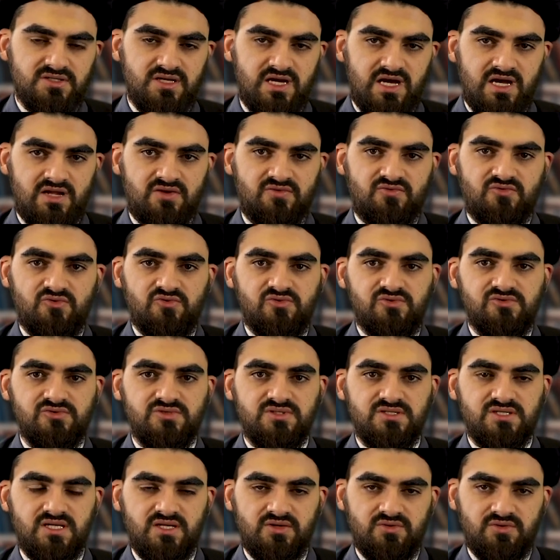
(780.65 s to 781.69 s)
and
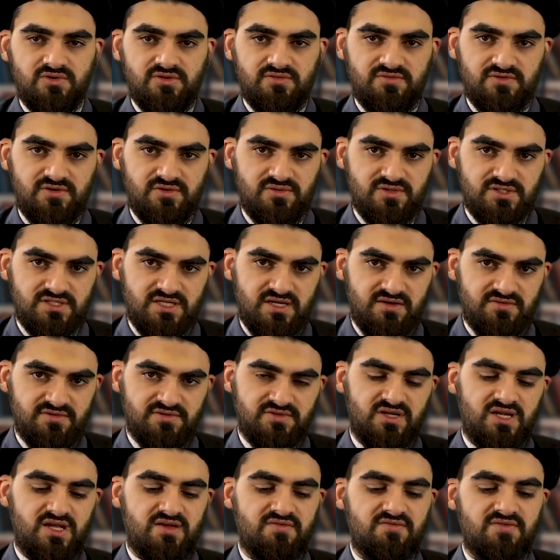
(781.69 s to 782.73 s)
rules in order for yourself to
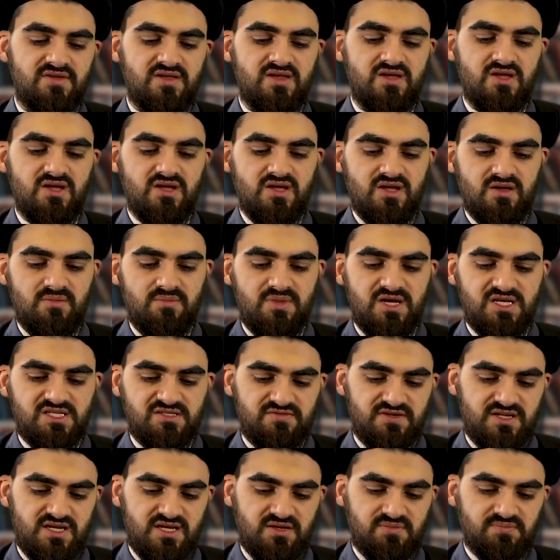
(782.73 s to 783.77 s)
live
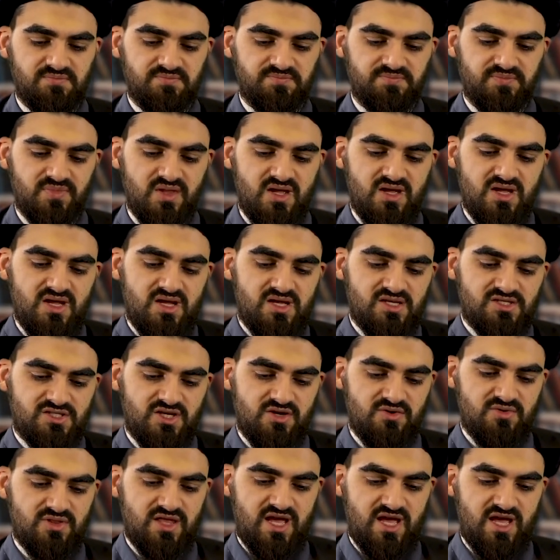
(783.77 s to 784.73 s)
peacefully. So